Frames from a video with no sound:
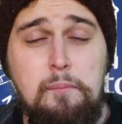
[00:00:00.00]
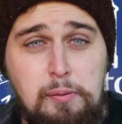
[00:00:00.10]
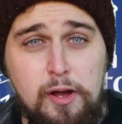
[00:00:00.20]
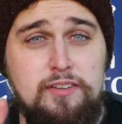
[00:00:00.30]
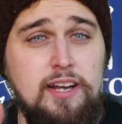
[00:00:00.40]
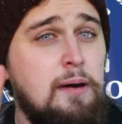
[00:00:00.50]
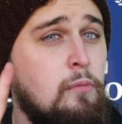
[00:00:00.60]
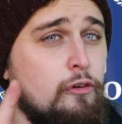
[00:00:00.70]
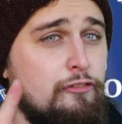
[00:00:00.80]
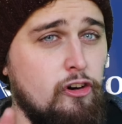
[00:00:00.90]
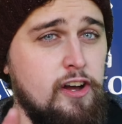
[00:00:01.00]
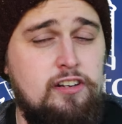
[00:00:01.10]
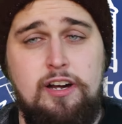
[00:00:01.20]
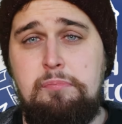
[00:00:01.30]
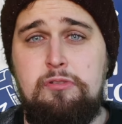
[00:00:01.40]
But I'm all for
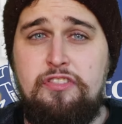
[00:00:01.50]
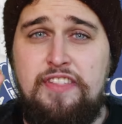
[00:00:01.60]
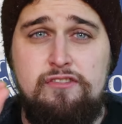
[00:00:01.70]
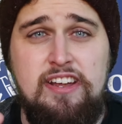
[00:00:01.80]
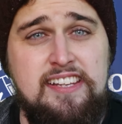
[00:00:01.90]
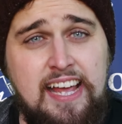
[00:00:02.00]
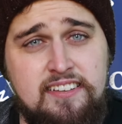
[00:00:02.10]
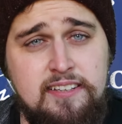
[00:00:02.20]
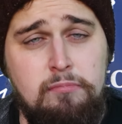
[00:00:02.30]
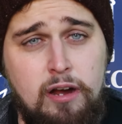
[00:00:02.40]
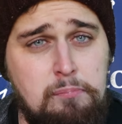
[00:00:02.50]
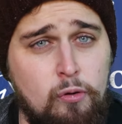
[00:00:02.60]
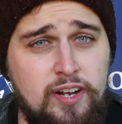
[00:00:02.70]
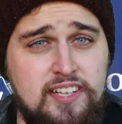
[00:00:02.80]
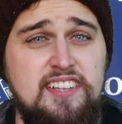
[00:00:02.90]
it, guys, because they relegated my
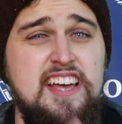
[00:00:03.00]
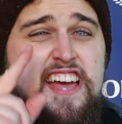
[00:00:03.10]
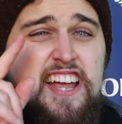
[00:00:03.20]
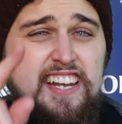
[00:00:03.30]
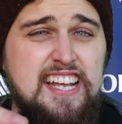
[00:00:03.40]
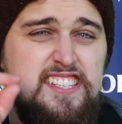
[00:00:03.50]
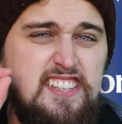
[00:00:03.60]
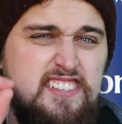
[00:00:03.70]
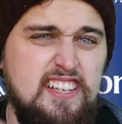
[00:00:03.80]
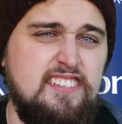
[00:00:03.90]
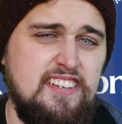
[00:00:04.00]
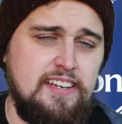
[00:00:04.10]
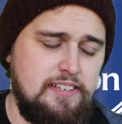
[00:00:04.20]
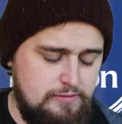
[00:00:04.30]
boys, Leicester City.